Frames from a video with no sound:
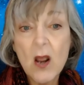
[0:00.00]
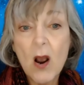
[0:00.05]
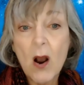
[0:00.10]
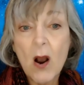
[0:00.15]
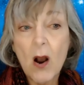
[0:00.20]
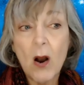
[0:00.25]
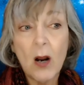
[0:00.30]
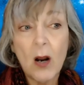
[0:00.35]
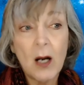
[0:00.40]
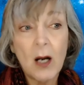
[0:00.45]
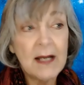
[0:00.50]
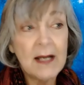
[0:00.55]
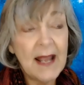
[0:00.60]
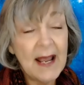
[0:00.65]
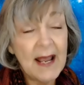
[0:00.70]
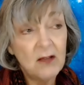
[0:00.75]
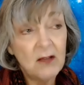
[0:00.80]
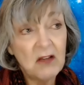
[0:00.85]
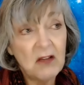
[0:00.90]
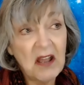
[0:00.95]
are
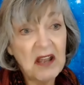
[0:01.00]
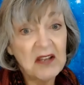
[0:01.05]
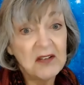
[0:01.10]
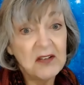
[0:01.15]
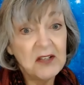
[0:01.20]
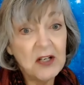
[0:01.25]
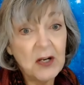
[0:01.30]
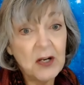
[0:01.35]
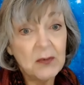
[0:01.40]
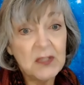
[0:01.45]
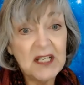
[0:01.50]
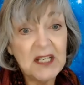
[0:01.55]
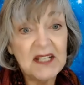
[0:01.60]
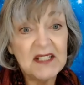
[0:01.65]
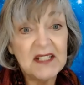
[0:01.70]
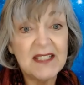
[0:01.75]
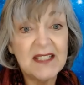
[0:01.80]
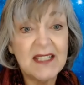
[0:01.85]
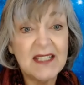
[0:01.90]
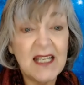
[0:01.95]
now like,
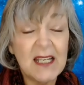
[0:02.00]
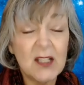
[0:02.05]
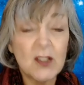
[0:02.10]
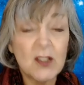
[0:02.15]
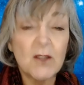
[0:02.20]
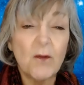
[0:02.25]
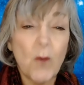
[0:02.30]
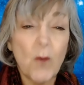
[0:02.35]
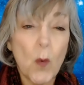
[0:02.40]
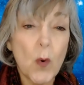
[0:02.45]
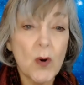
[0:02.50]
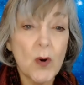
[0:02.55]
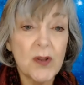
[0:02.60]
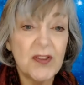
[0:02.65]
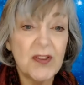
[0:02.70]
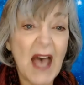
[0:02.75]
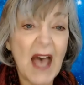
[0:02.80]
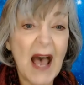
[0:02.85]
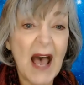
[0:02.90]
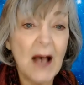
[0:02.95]
Tennessee is
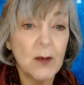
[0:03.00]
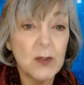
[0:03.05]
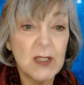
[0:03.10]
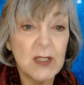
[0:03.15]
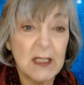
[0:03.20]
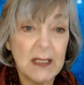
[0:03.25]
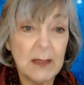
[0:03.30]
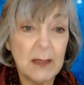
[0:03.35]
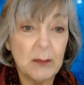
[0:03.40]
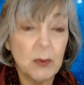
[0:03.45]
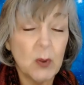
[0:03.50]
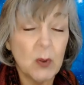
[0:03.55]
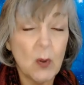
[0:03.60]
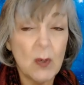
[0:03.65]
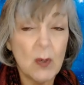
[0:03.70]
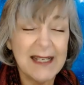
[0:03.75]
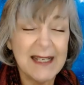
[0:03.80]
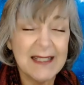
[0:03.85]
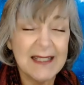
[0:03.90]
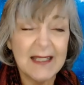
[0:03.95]
4,000
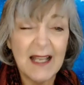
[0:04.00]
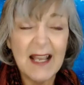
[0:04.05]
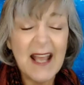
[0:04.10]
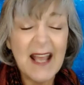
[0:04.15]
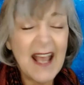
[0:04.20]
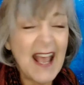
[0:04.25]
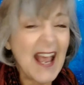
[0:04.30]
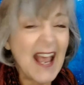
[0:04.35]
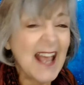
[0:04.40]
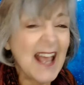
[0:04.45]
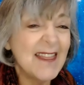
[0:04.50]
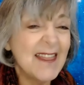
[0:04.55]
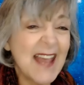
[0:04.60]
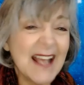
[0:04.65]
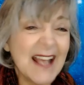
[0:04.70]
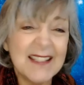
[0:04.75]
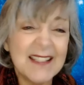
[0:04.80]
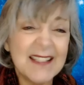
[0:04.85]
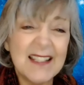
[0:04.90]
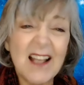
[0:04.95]
employees. And
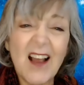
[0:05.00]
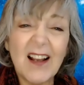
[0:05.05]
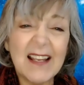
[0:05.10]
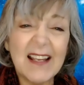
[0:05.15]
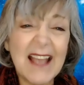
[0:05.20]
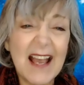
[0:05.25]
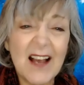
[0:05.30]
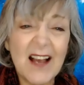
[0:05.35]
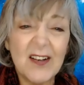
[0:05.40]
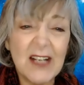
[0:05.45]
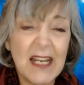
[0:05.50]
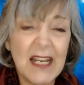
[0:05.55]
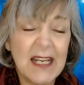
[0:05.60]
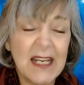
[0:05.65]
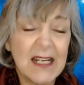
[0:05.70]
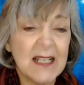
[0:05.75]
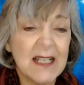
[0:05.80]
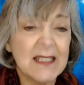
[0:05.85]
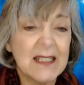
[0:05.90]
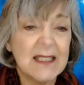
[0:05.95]
that's not counting
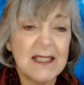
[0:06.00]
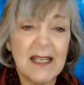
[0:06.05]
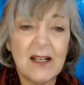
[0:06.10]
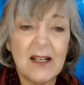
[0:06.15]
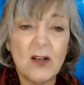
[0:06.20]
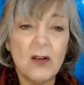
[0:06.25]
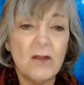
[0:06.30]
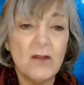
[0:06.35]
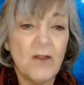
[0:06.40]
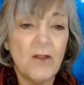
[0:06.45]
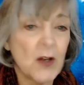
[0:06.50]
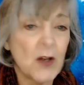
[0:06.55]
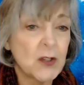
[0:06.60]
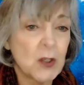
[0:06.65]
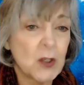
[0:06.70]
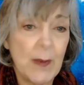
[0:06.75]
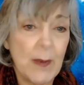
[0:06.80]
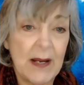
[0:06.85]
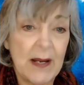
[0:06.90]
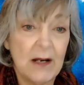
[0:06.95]
a single foster
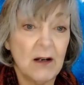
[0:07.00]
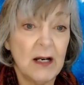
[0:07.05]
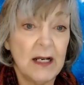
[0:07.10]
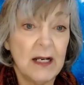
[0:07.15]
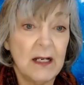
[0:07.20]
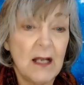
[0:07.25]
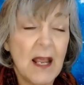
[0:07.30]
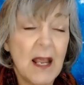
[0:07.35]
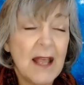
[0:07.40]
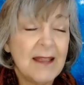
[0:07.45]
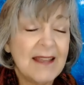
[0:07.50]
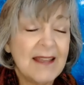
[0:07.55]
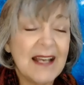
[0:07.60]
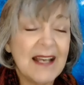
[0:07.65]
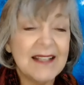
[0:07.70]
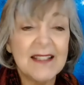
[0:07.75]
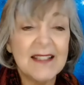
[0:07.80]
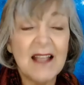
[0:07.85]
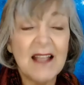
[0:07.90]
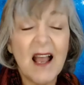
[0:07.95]
parent.
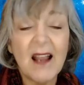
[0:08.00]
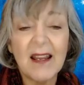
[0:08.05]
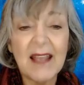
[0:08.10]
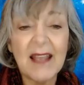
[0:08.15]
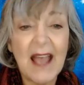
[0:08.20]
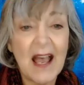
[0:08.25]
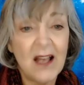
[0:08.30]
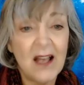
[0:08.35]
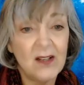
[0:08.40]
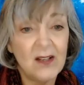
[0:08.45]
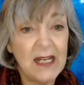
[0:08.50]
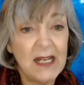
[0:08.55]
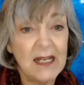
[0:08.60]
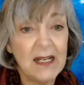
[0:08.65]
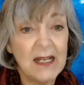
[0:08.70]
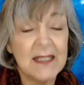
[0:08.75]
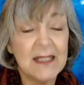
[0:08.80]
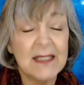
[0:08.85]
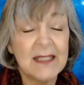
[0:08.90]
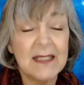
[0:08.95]
That's not counting
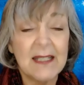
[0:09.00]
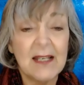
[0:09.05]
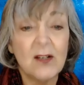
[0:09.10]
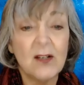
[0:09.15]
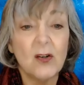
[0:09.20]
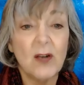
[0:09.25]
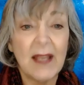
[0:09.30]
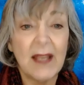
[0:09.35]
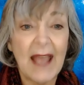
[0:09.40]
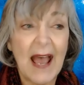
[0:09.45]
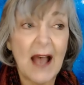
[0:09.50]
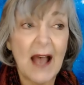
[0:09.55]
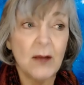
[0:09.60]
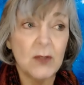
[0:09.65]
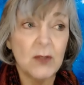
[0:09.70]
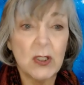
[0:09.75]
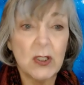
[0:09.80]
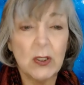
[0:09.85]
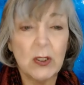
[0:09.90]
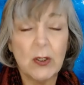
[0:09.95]
a single
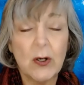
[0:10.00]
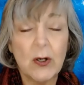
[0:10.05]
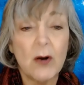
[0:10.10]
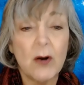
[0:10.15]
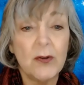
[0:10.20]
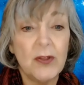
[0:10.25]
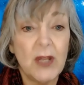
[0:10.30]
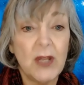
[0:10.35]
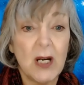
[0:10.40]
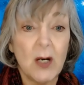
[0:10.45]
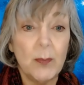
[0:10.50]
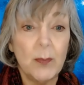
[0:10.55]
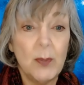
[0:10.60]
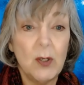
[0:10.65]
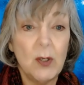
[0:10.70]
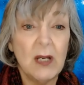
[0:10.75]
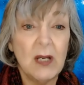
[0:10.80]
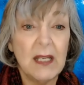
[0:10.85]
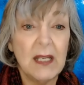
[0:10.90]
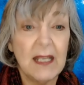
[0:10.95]
counselor or
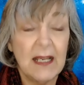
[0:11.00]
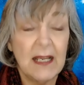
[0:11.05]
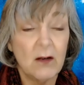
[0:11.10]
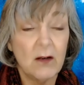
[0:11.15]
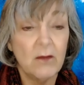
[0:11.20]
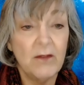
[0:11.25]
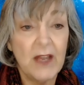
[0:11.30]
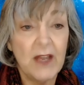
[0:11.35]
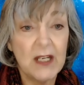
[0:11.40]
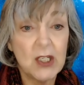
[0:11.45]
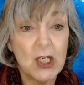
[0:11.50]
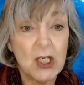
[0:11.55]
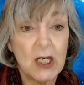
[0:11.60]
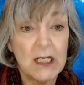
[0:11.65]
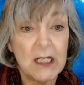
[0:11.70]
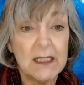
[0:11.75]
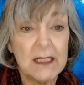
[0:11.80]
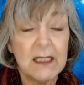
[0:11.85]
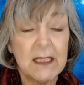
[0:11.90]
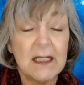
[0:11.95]
therapeutic
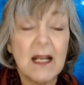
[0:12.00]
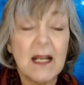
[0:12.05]
interventionist.